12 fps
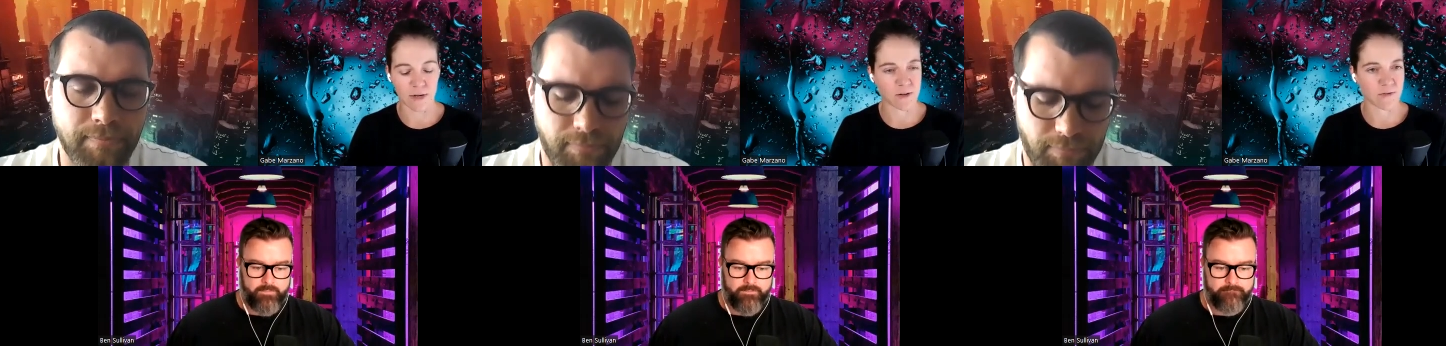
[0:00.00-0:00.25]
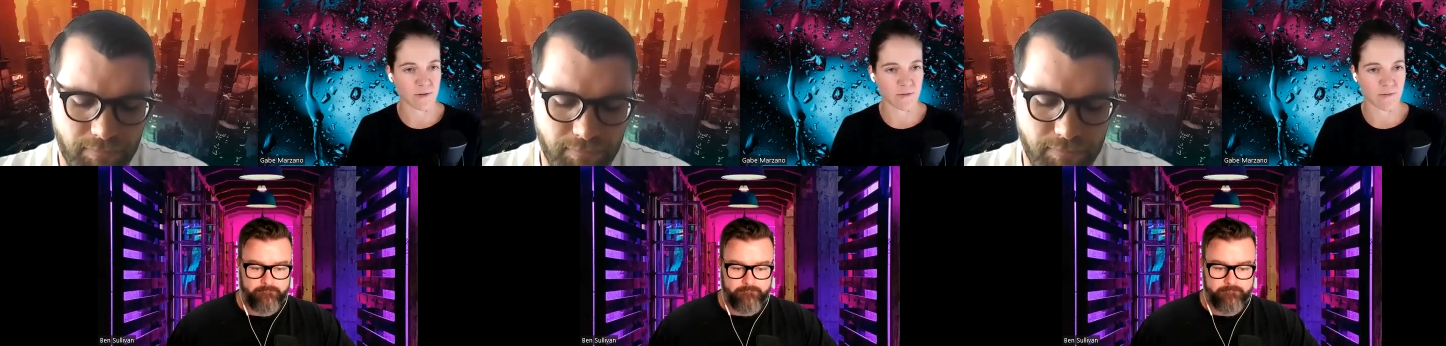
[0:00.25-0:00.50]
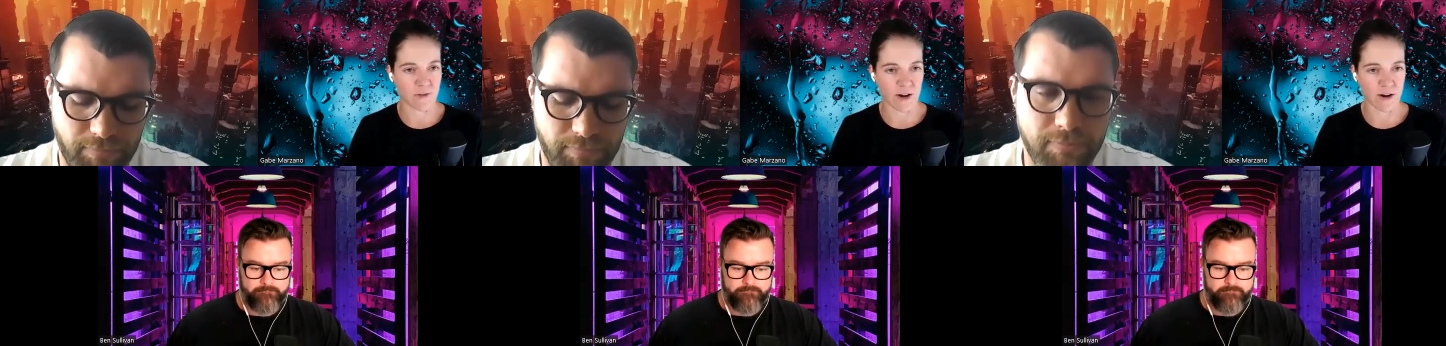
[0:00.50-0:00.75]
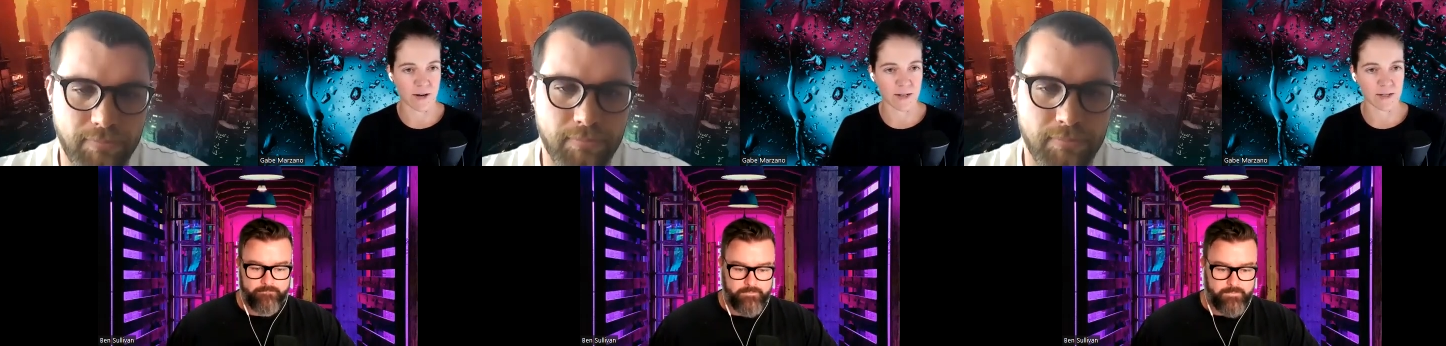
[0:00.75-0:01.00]
Speaker 1: much of a
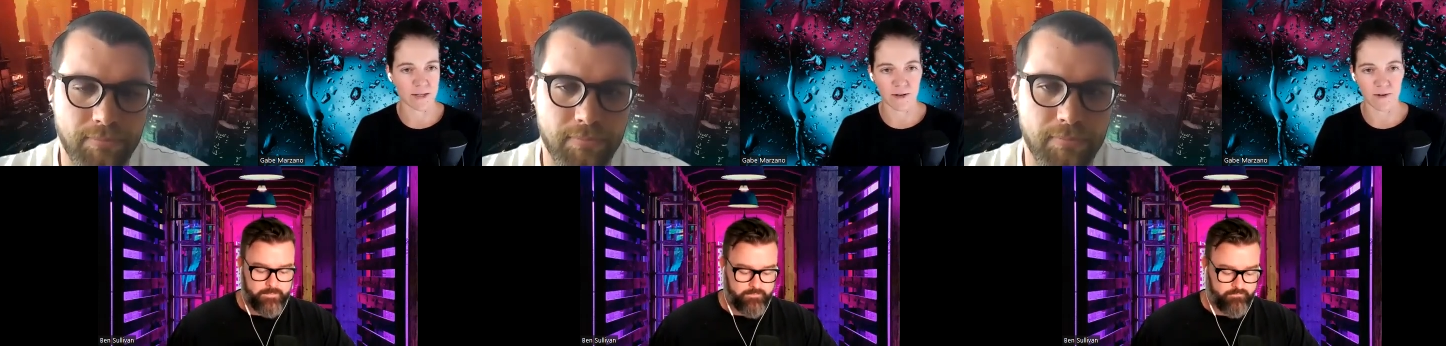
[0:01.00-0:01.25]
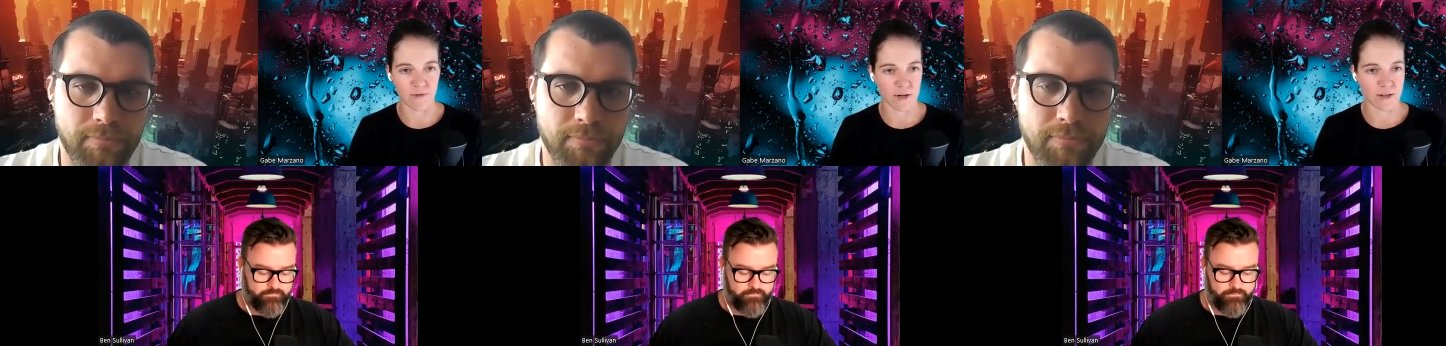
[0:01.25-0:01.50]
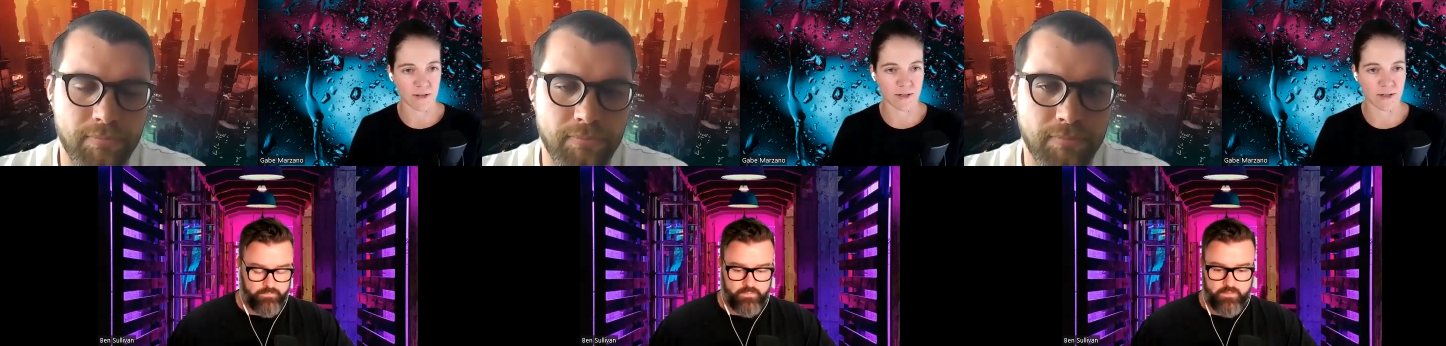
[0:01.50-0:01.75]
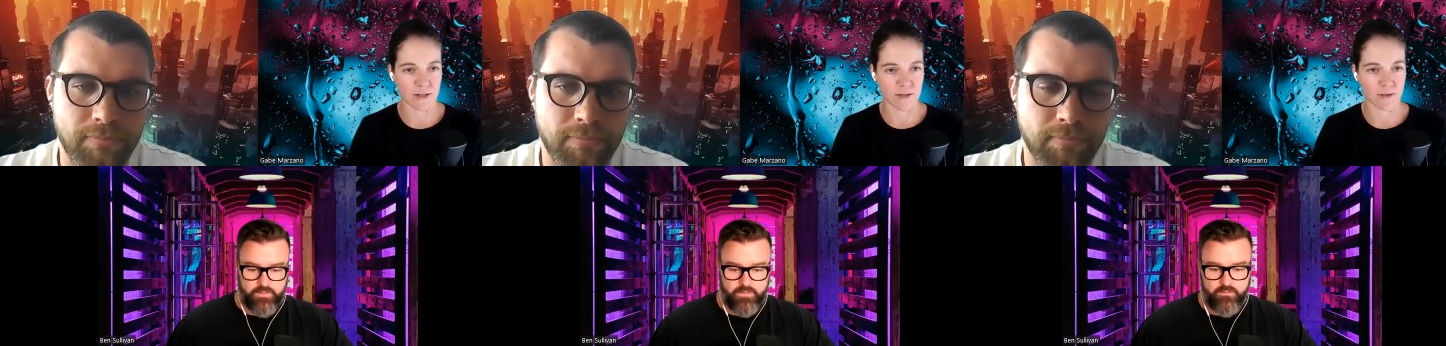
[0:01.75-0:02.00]
variance
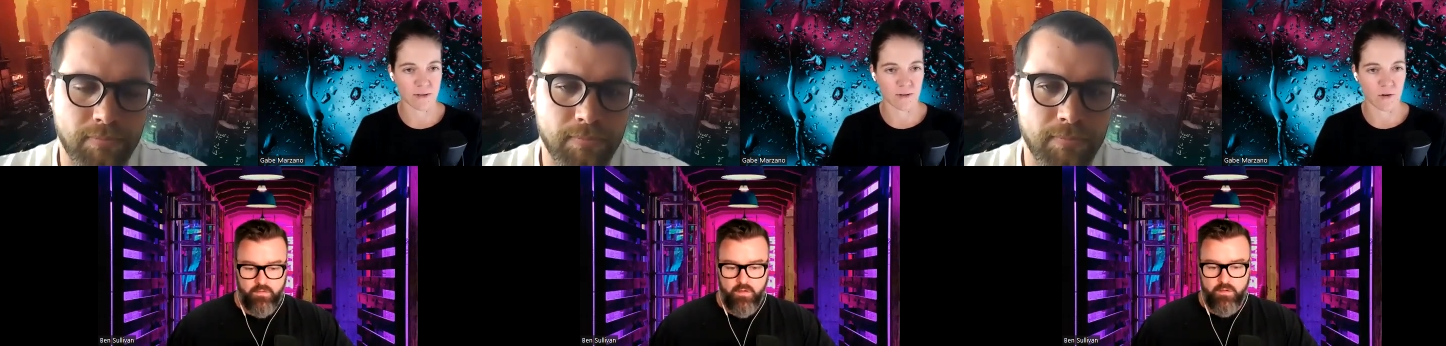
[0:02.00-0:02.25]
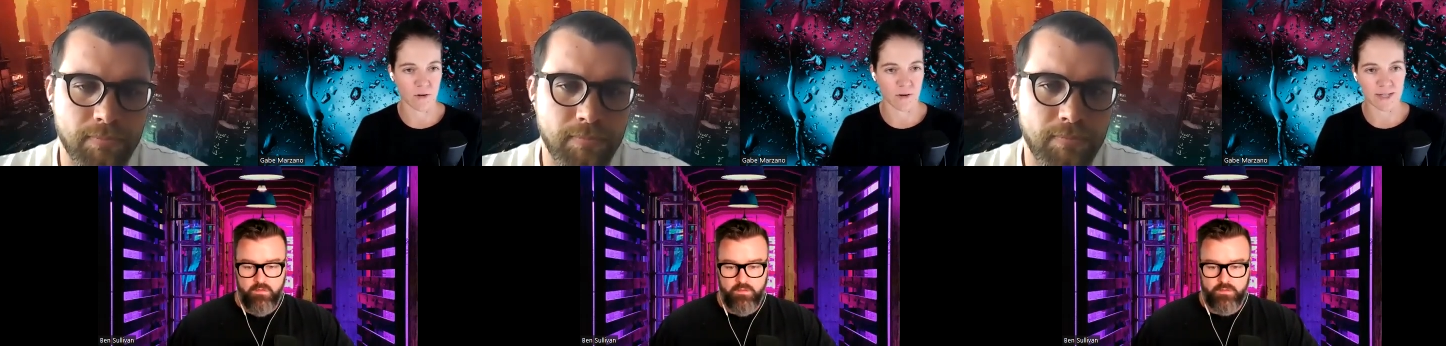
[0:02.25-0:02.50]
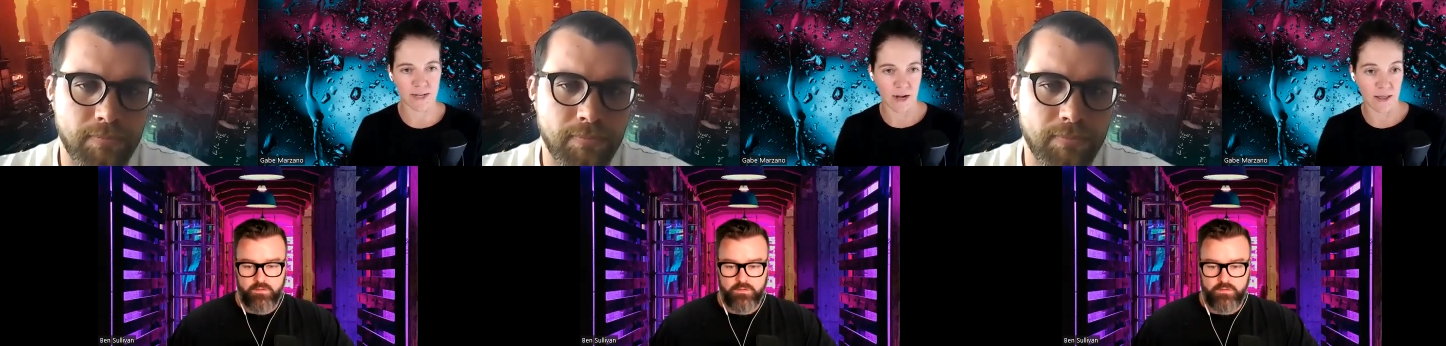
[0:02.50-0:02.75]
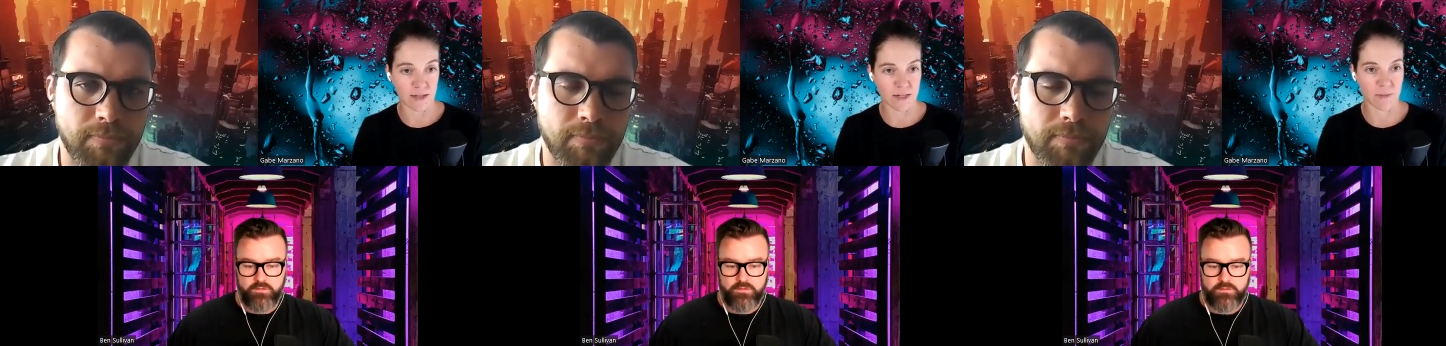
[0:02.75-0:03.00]
difference or is,
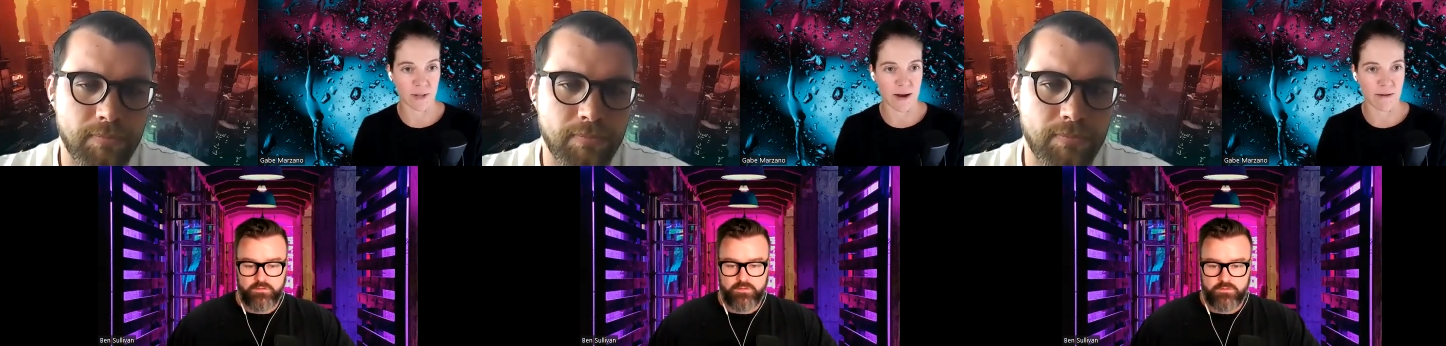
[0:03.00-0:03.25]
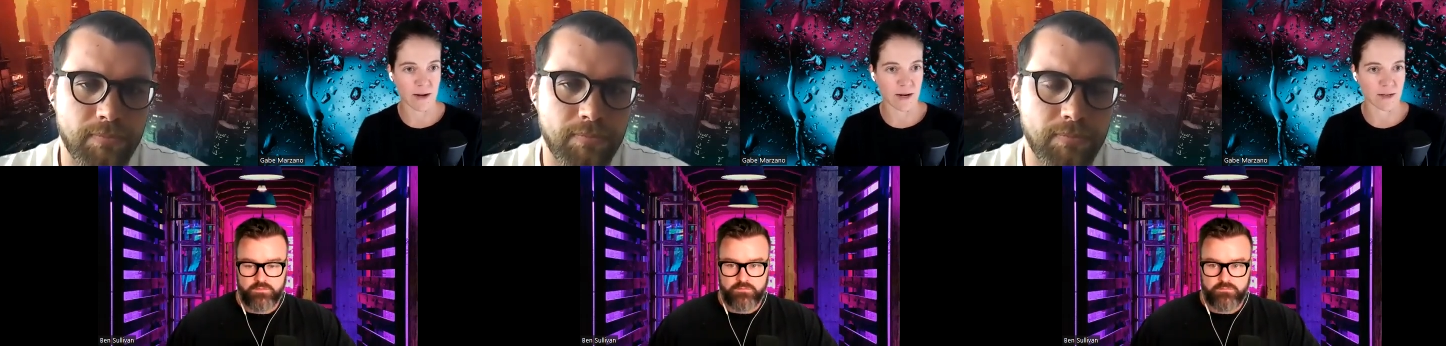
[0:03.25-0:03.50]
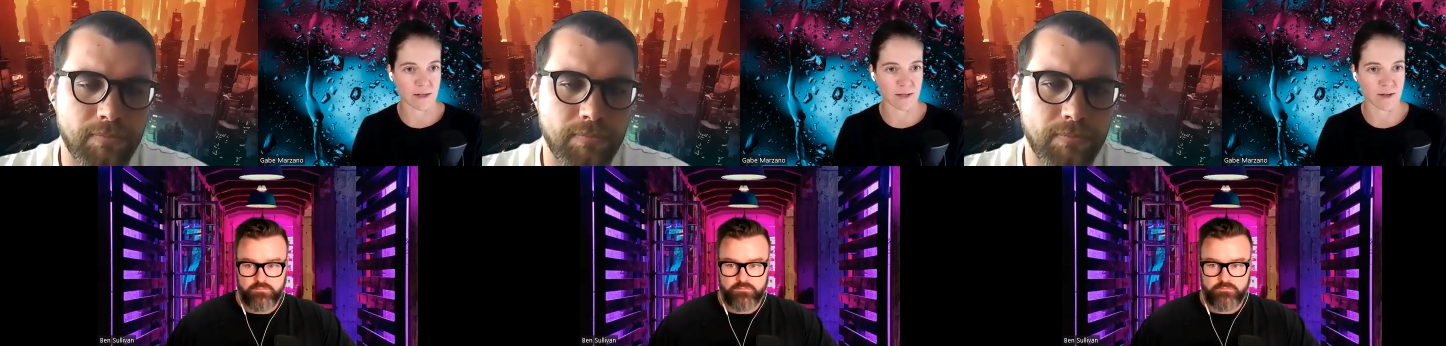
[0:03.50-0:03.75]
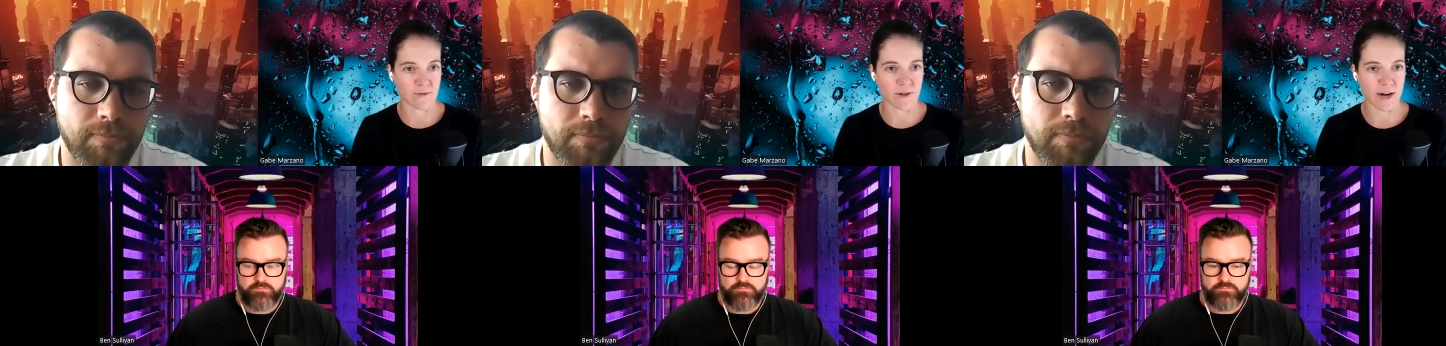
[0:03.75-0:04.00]
are there similarities,
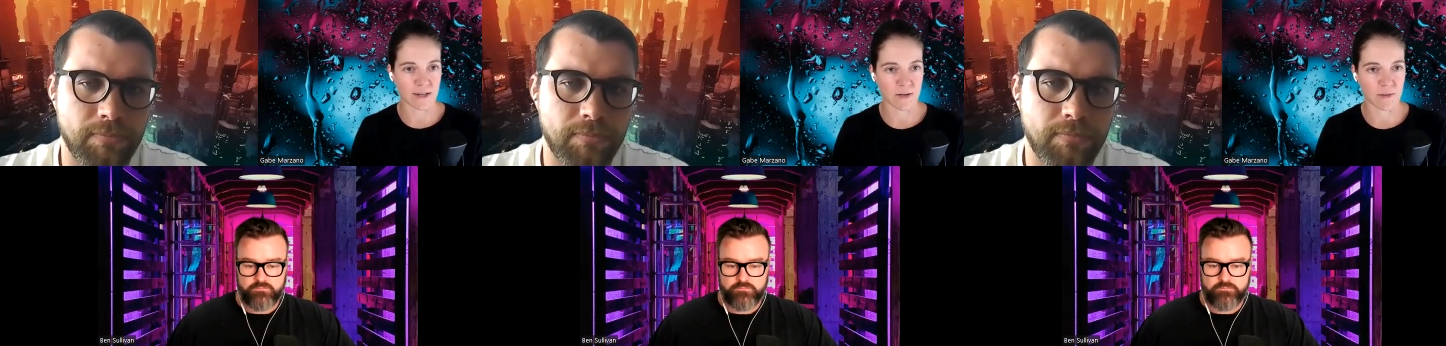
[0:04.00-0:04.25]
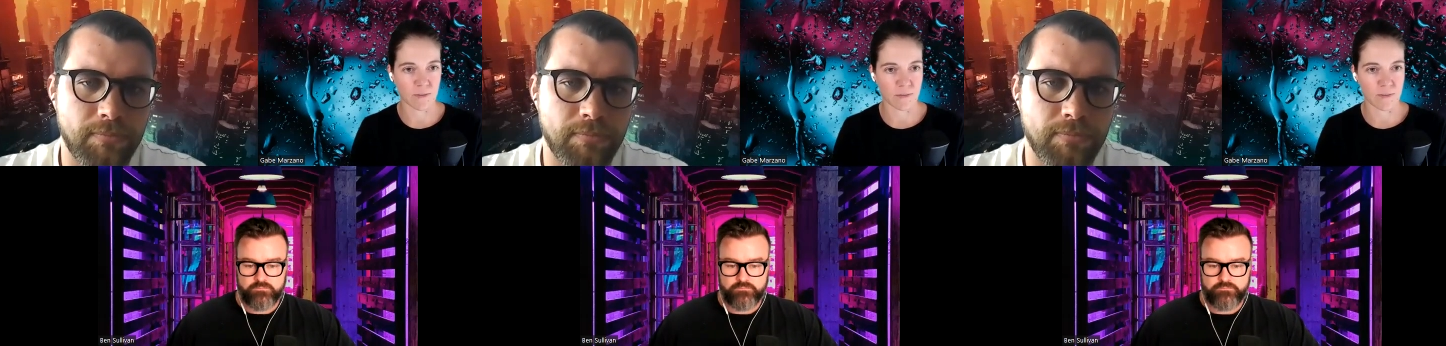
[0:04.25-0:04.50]
in fact,